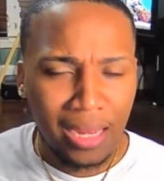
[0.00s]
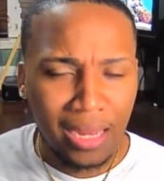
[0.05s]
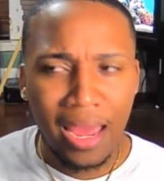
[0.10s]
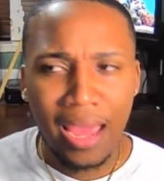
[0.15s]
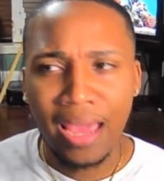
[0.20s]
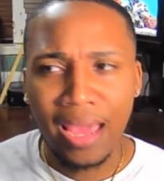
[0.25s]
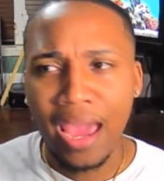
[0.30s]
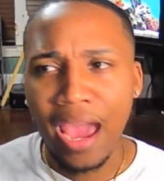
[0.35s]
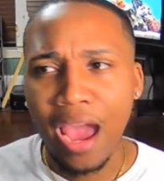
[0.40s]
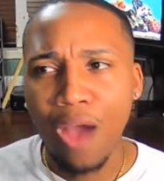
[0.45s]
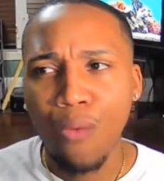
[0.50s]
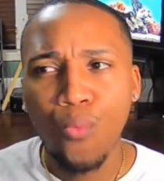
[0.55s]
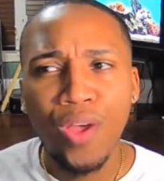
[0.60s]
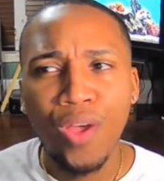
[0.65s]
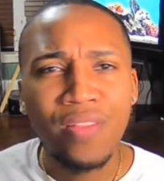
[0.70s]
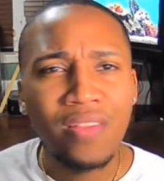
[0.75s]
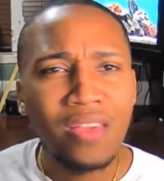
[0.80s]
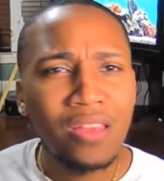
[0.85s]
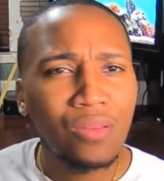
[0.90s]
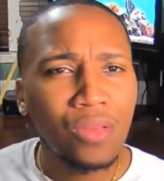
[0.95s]
Like I
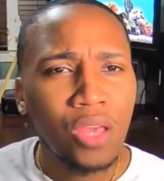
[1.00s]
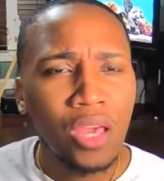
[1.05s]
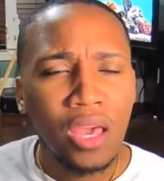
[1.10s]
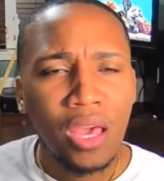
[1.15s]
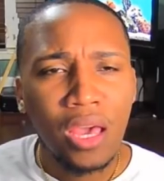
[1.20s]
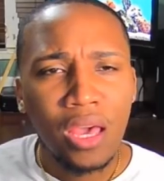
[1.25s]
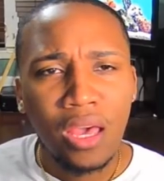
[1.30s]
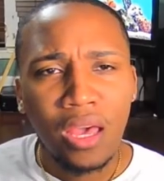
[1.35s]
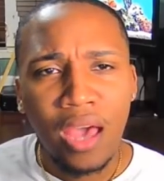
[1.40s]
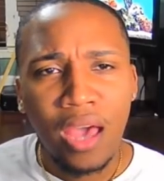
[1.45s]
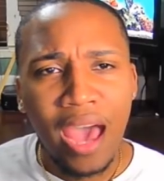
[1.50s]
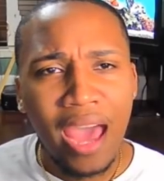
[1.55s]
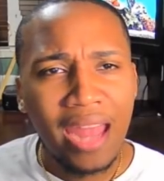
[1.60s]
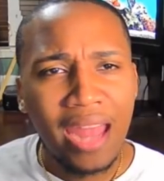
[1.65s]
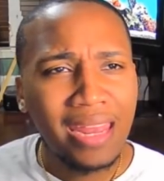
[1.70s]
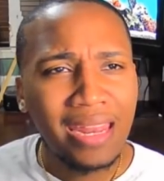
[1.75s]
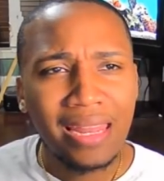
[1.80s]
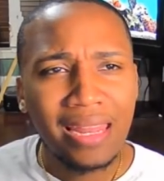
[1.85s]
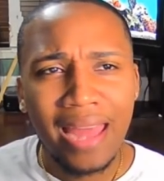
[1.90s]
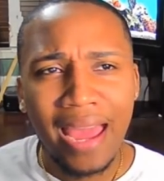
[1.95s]
wasn't I
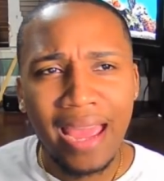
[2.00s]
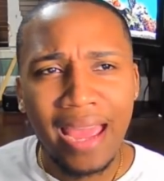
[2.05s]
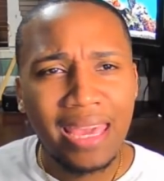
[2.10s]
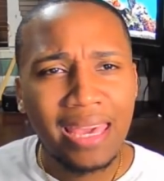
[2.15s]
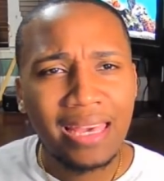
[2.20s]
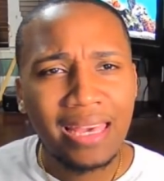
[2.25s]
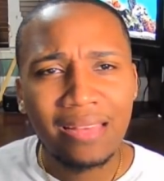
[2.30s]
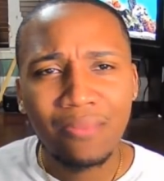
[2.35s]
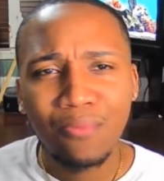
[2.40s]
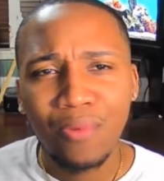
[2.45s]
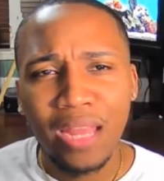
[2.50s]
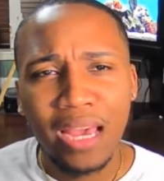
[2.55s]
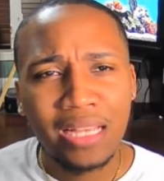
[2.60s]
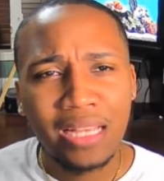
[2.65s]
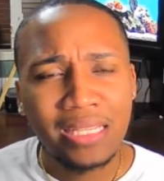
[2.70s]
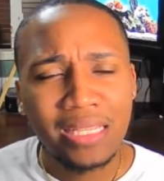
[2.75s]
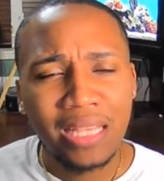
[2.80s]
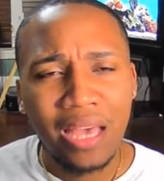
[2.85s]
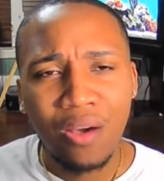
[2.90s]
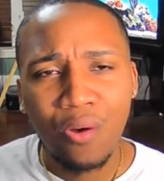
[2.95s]
didn't like it when I
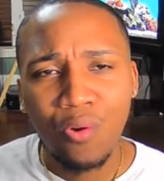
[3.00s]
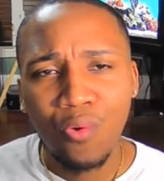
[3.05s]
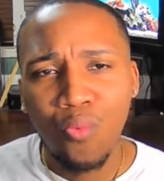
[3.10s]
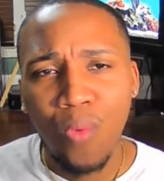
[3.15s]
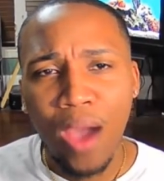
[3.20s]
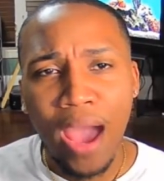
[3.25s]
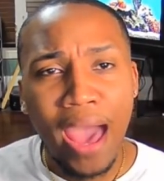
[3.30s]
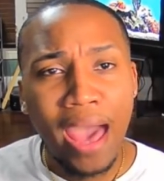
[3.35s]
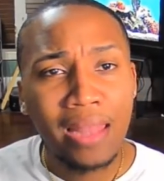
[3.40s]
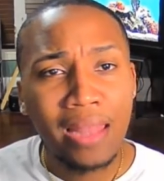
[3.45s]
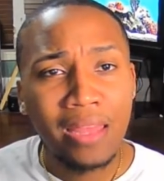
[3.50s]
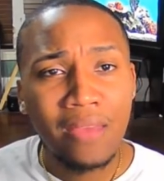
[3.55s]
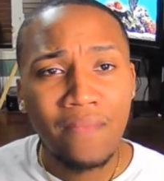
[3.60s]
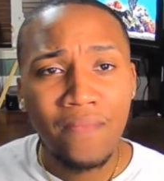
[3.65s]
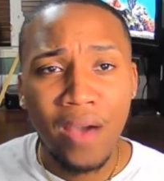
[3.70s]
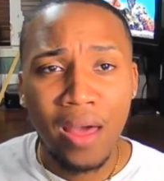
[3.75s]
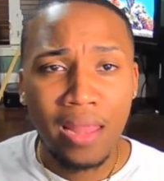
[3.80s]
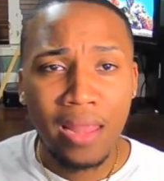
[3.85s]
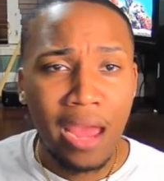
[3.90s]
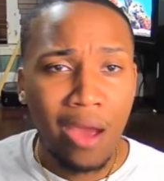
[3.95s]
saw Wiley
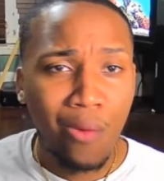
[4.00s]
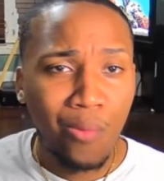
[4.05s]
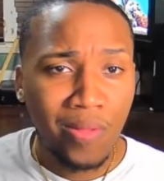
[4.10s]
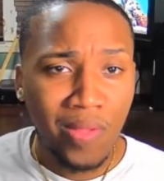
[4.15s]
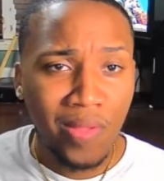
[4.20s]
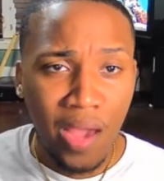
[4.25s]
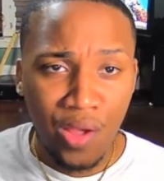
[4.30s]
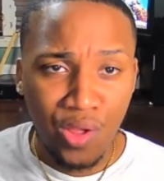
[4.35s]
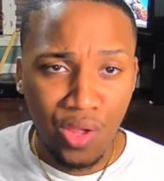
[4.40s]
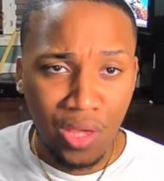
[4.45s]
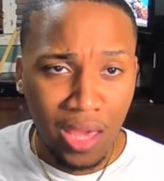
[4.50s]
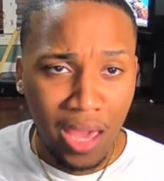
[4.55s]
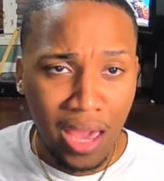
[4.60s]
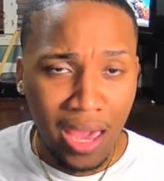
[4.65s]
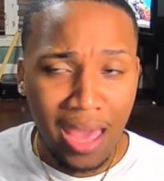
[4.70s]
fall out with Tasha K.